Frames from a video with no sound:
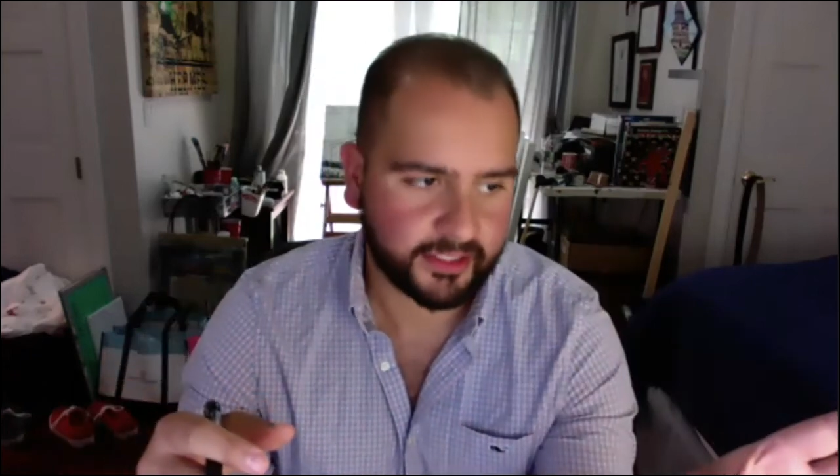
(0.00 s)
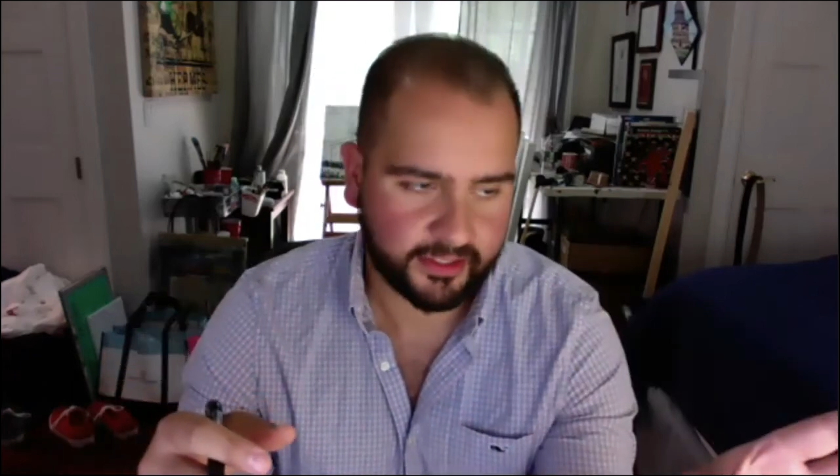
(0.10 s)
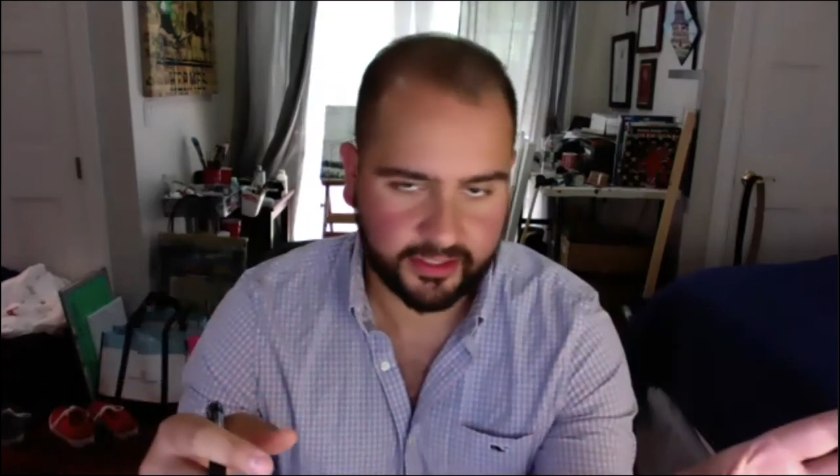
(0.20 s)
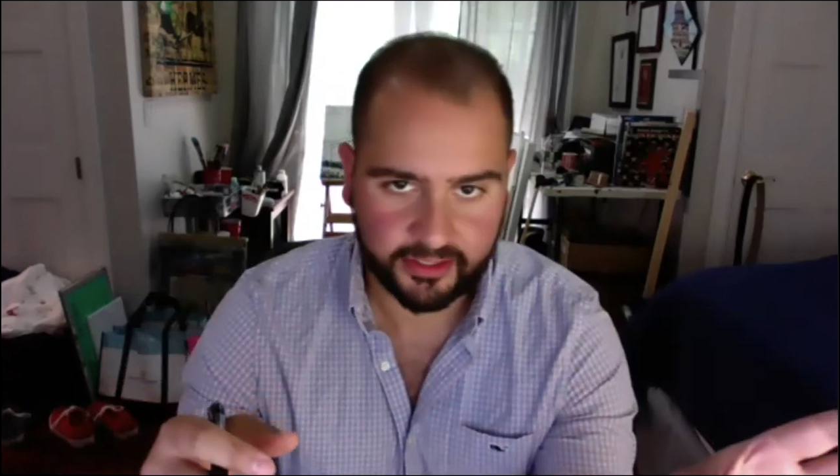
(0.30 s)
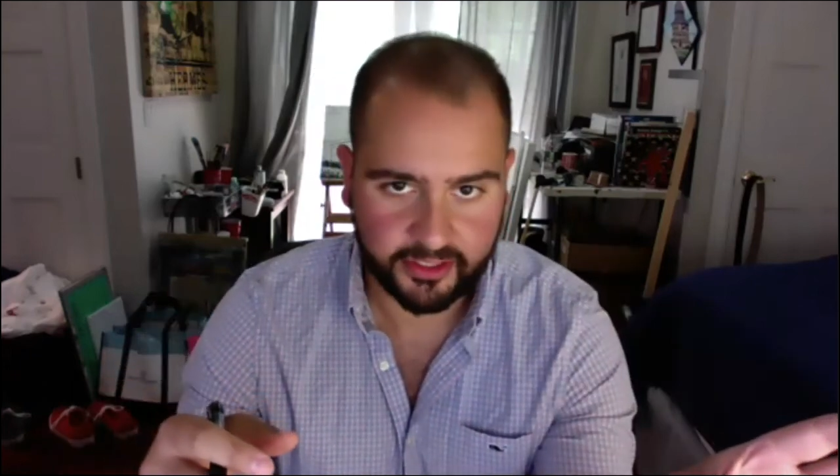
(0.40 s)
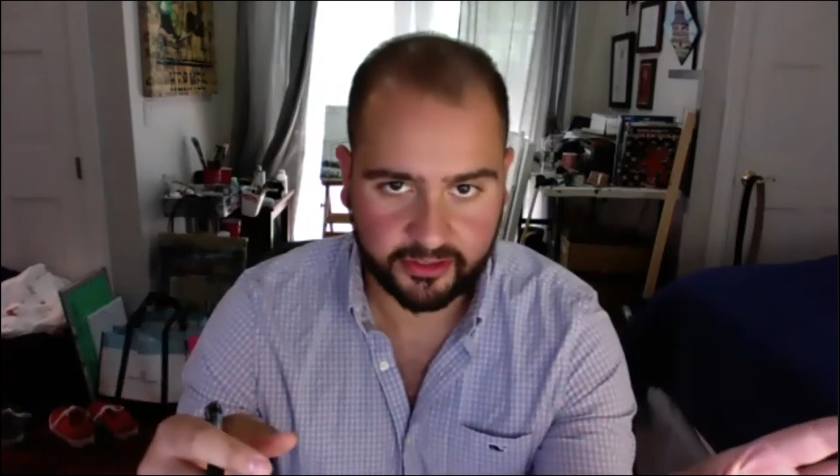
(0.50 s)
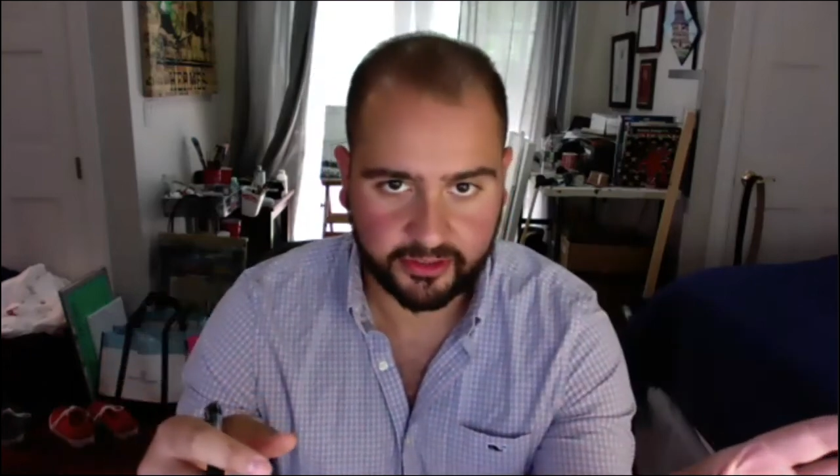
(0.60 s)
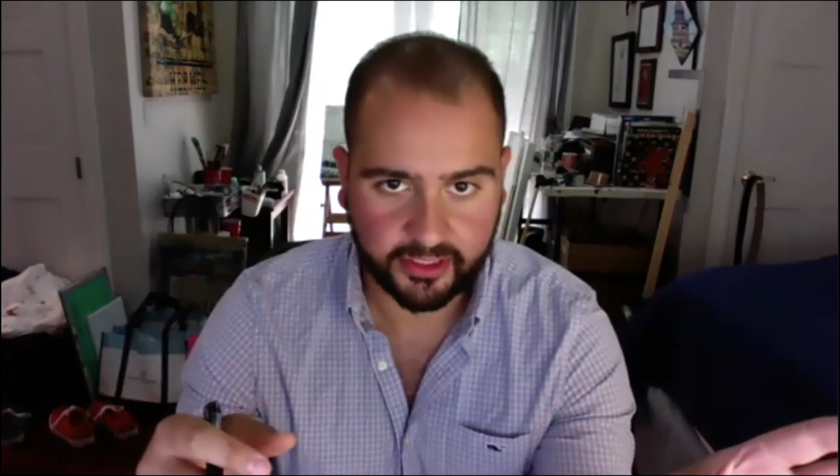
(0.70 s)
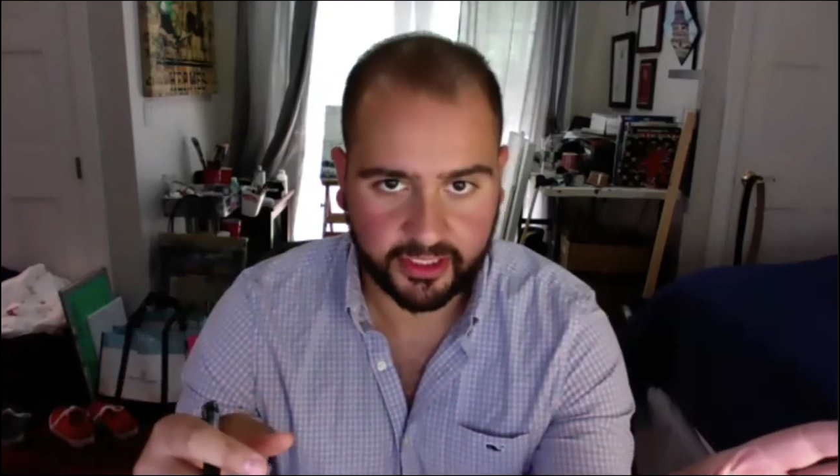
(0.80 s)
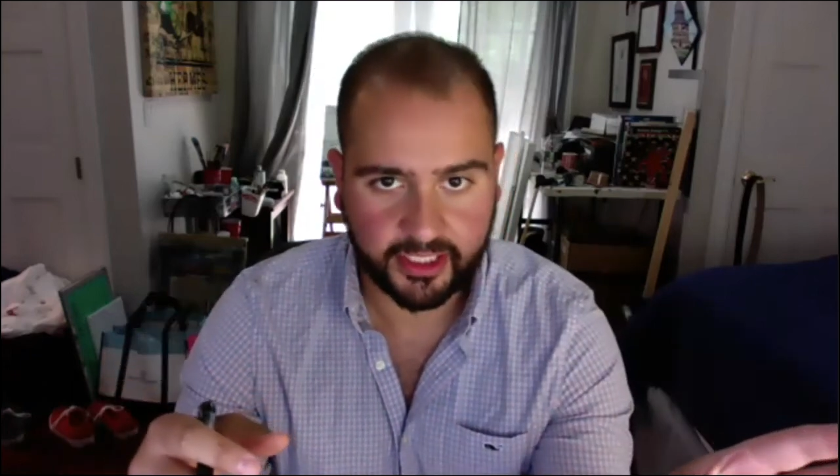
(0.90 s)
that you're looking
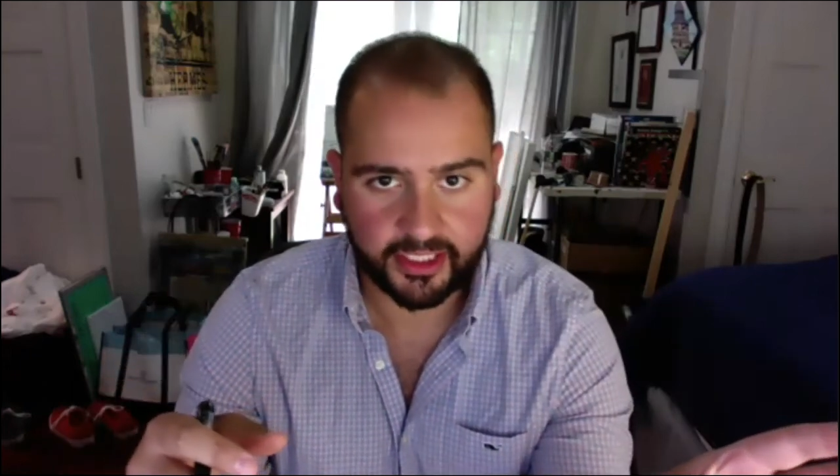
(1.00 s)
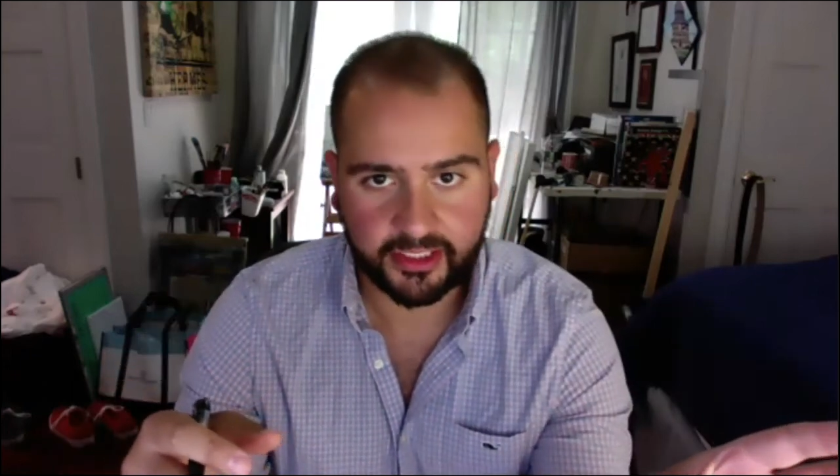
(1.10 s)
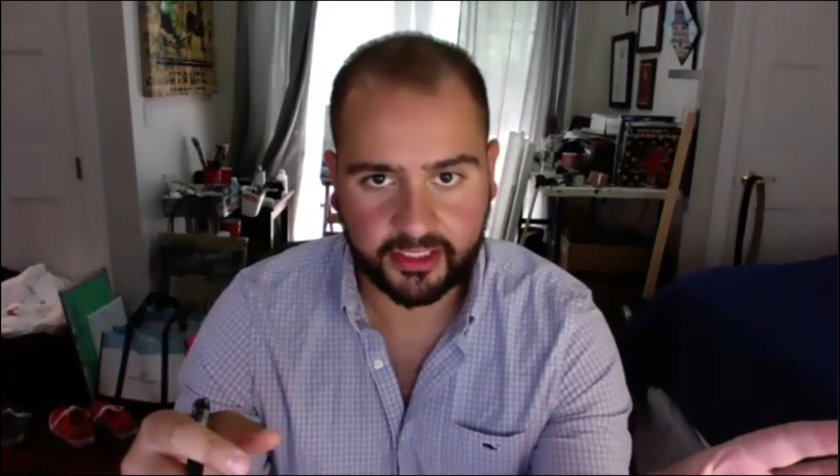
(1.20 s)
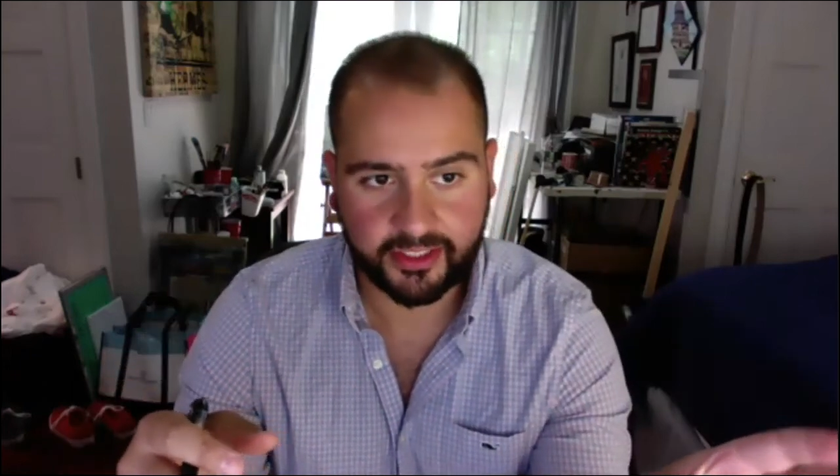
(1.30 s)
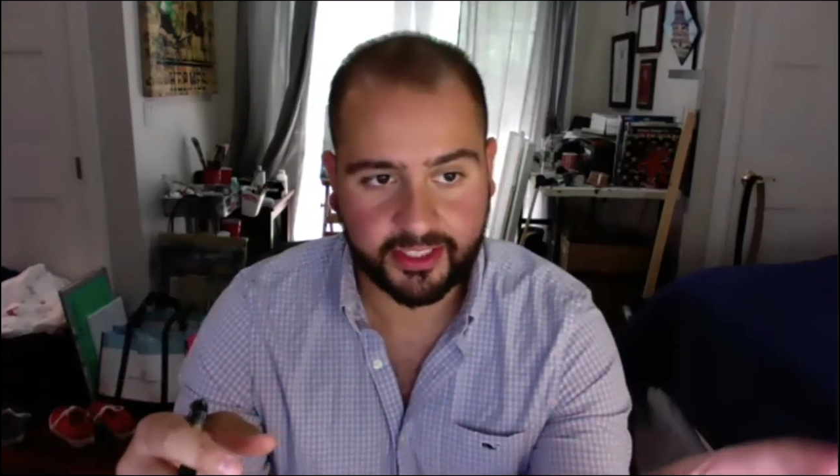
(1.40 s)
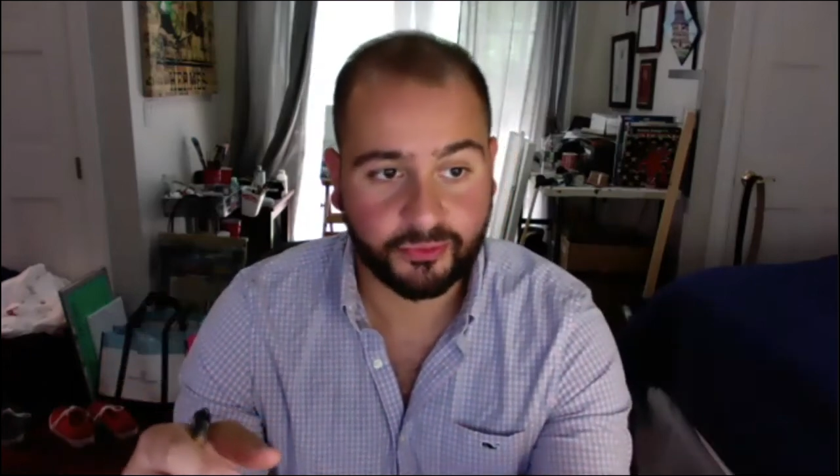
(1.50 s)
at. That's one